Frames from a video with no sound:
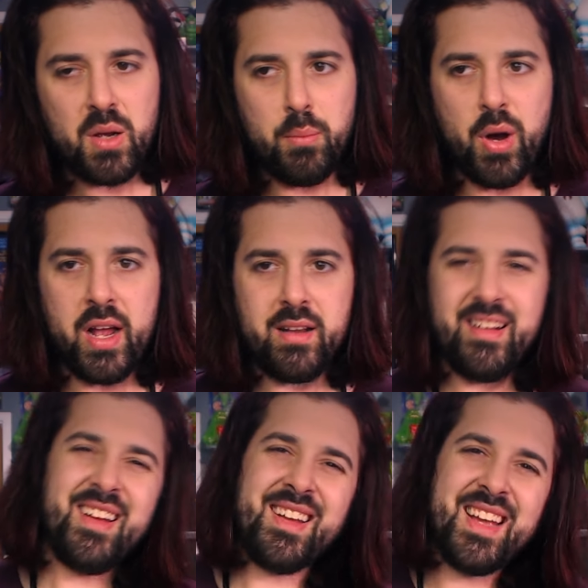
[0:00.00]
but you
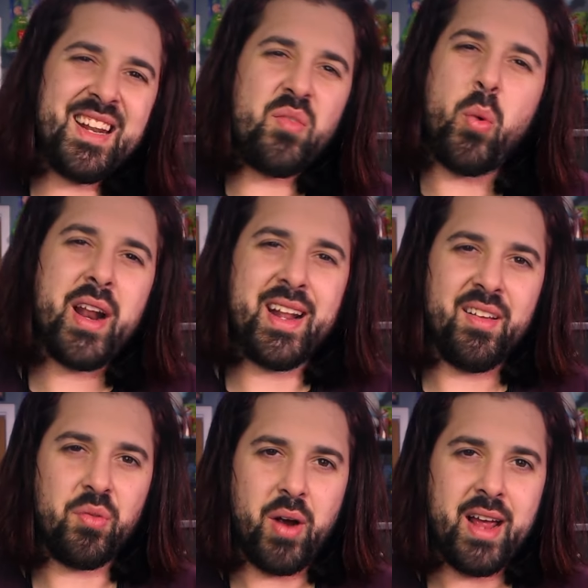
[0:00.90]
know it is what it
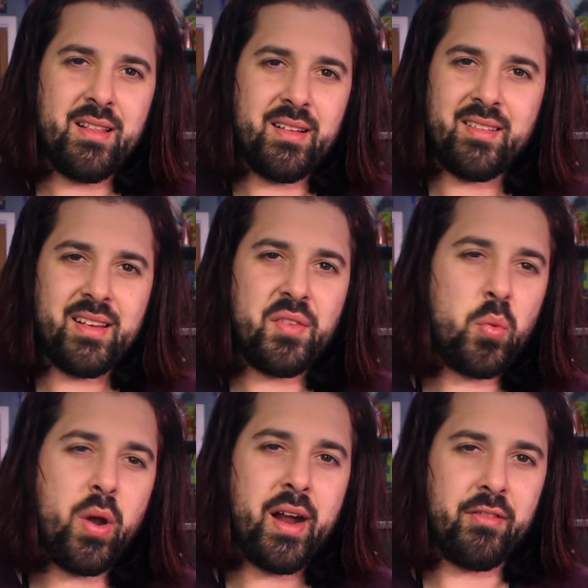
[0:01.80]
is right it's it's
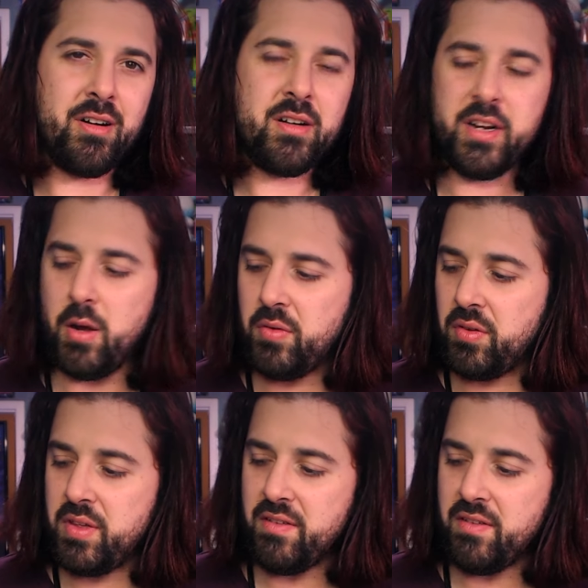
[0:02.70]
whatever you know so the